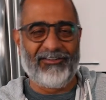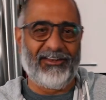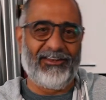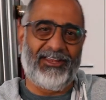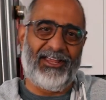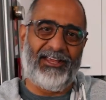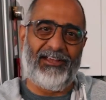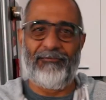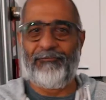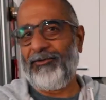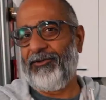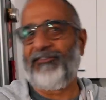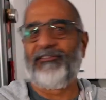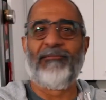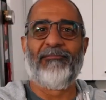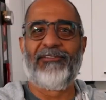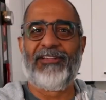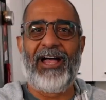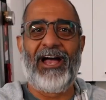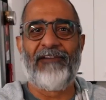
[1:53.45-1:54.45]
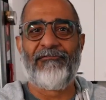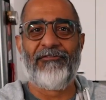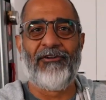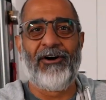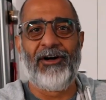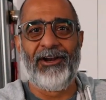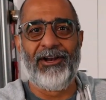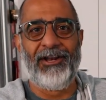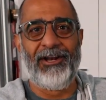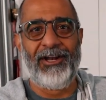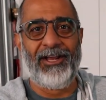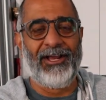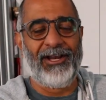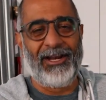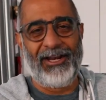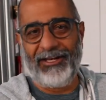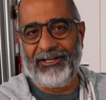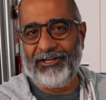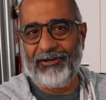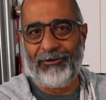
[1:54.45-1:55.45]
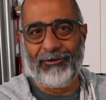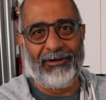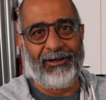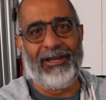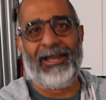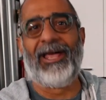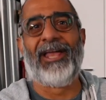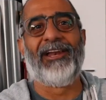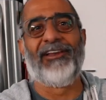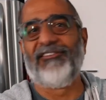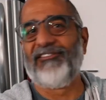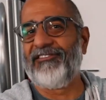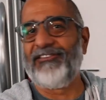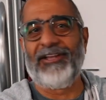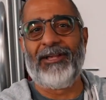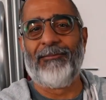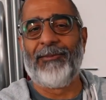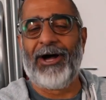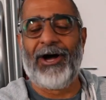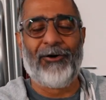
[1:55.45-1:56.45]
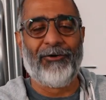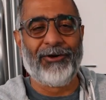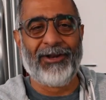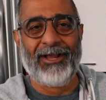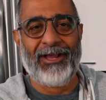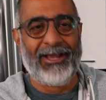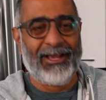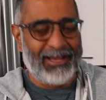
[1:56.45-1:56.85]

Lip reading: and then you put some saffron in it and you let it steam out,